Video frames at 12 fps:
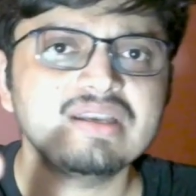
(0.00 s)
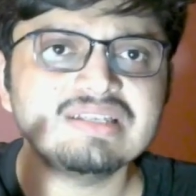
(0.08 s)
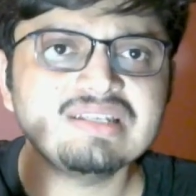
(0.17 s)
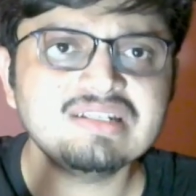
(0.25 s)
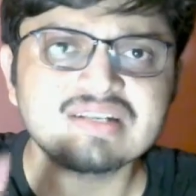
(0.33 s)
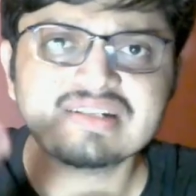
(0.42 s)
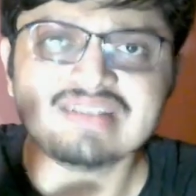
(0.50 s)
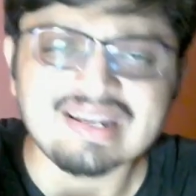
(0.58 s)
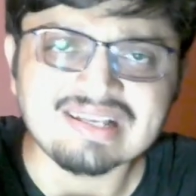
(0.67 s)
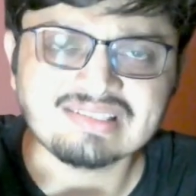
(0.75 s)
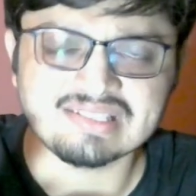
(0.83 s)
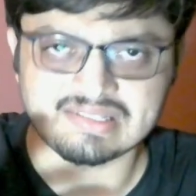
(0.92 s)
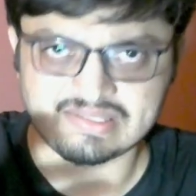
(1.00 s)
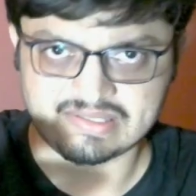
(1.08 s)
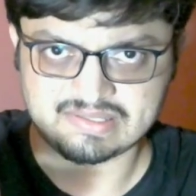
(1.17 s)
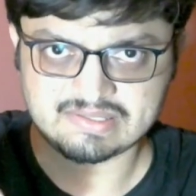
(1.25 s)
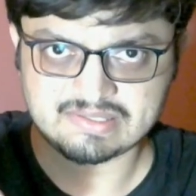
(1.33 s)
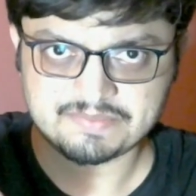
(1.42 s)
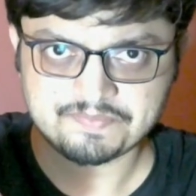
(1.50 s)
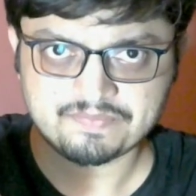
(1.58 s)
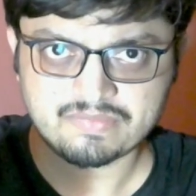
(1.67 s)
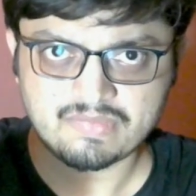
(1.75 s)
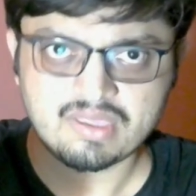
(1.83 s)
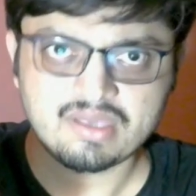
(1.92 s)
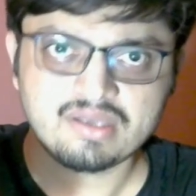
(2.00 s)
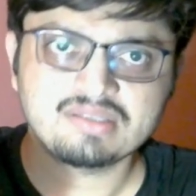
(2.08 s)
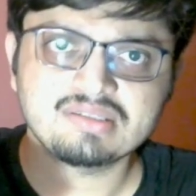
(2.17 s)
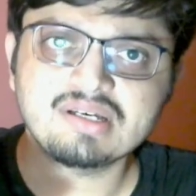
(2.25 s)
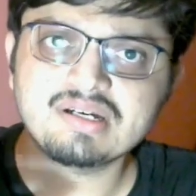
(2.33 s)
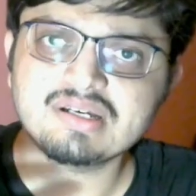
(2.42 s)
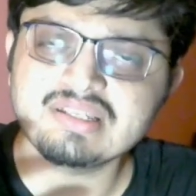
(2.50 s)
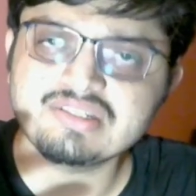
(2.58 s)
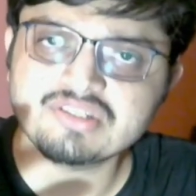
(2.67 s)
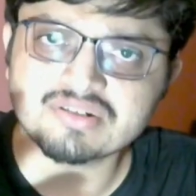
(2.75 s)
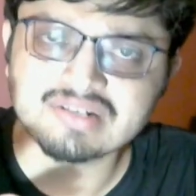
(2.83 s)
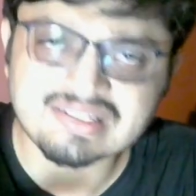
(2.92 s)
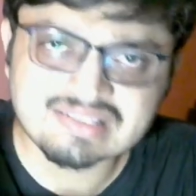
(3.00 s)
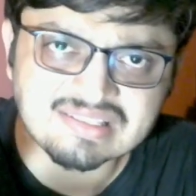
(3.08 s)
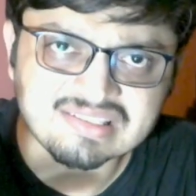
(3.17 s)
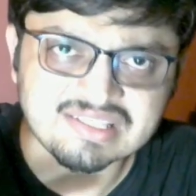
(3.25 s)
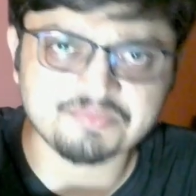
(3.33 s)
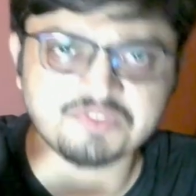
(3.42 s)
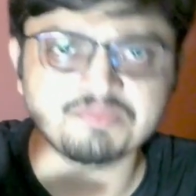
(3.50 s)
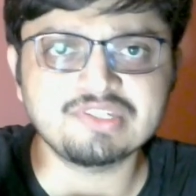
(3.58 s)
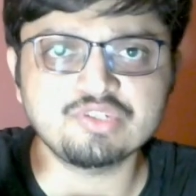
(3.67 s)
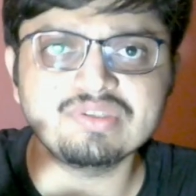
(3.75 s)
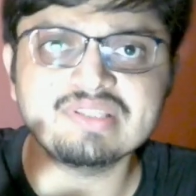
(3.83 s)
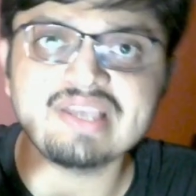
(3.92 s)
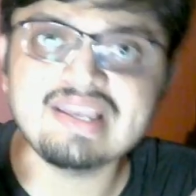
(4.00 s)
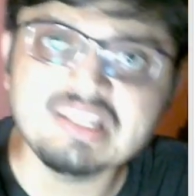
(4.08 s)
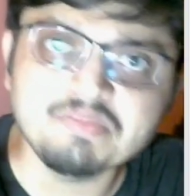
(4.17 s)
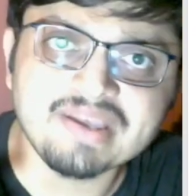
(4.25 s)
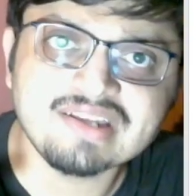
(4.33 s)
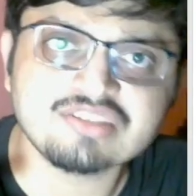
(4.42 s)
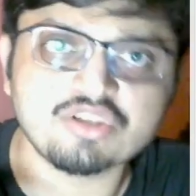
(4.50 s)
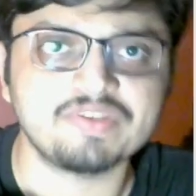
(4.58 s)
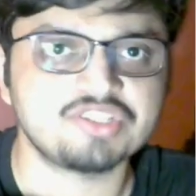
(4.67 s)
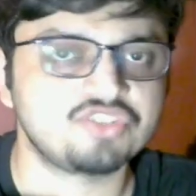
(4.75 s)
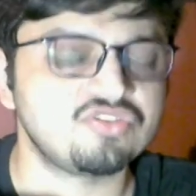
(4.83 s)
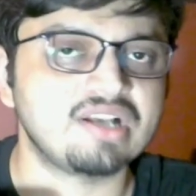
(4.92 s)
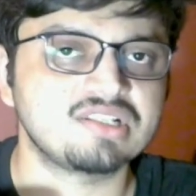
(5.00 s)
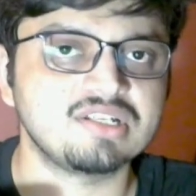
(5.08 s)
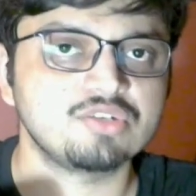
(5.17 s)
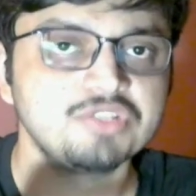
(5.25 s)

interconnections, the interrelationships between the elements of a structure,